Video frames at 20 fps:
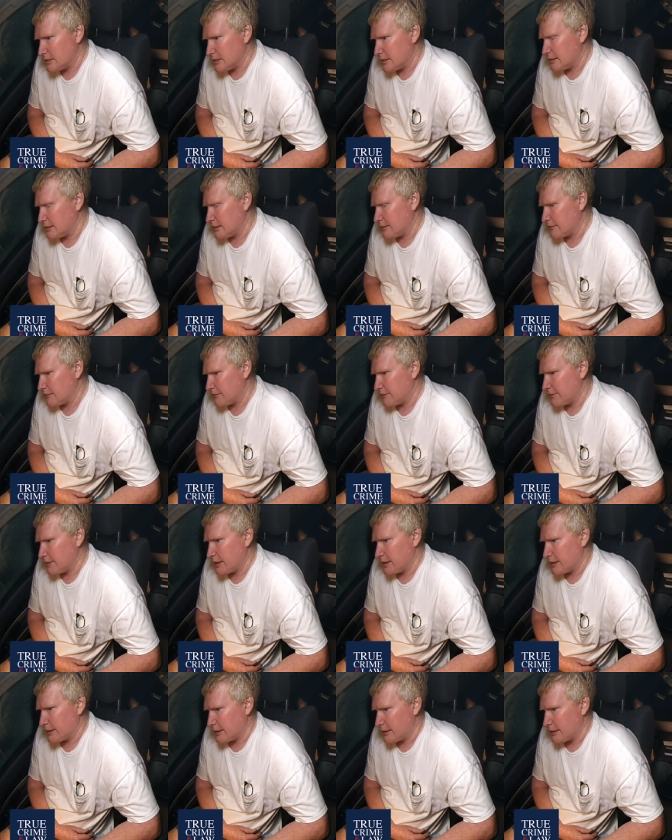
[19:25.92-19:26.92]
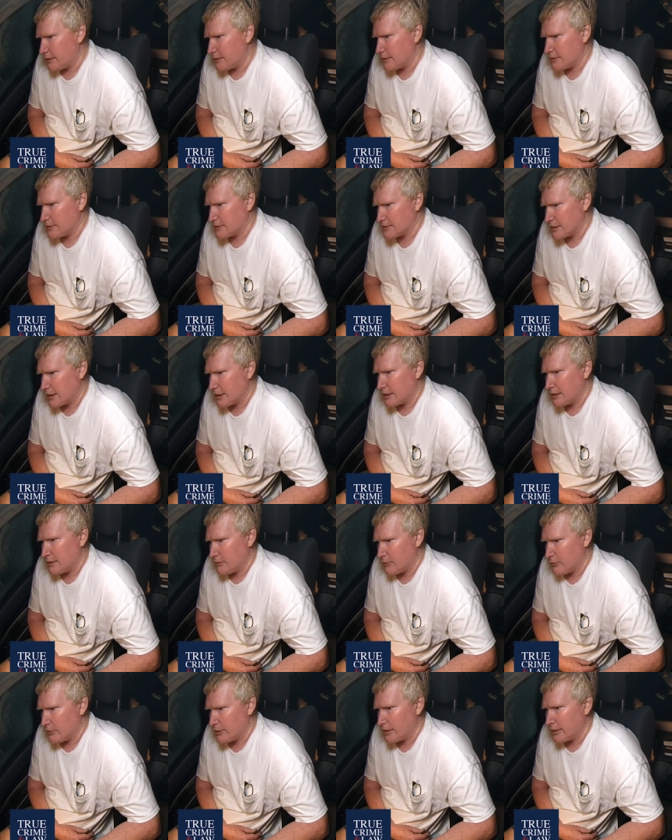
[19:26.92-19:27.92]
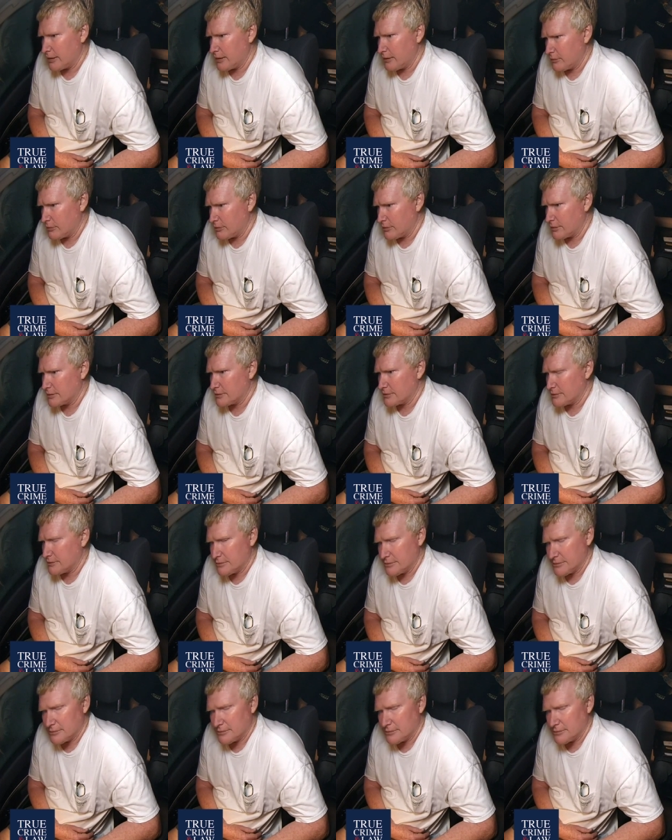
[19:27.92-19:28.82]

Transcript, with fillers: I'll have to find out exactly when that was.